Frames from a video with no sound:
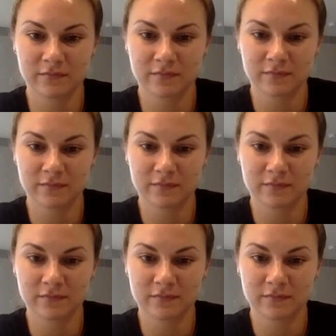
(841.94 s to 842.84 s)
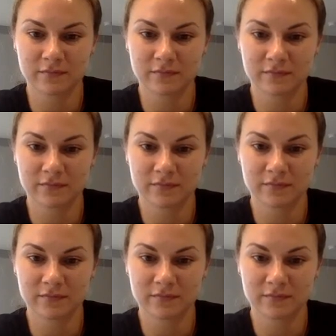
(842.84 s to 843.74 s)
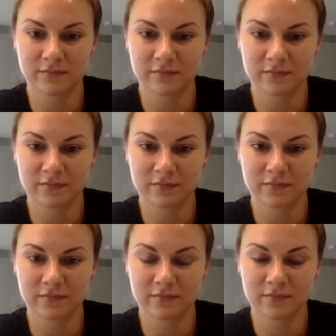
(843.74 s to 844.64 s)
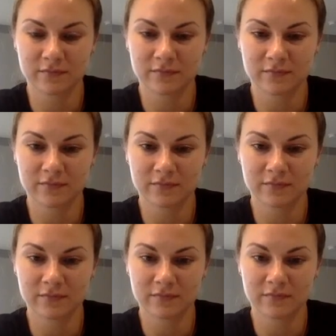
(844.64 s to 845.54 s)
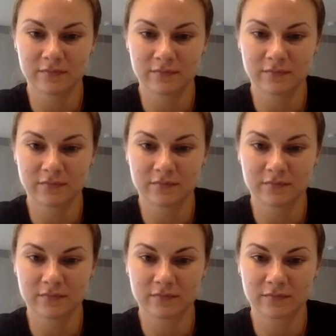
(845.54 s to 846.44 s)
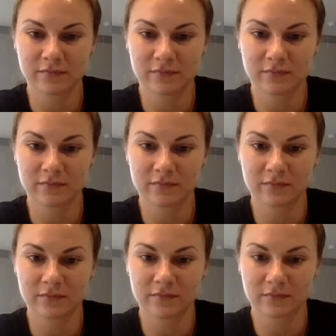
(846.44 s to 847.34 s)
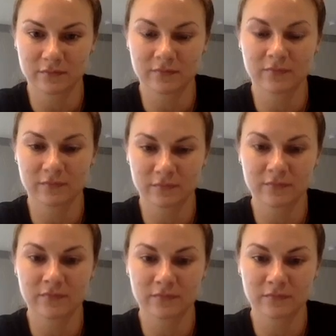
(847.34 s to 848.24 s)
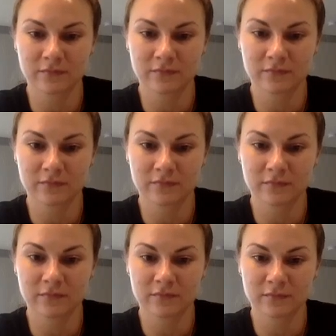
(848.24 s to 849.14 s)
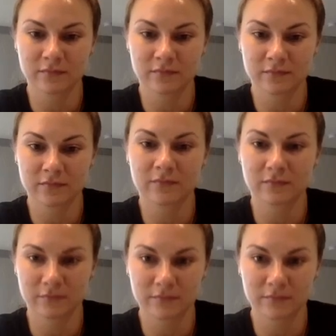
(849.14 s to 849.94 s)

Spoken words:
(silent)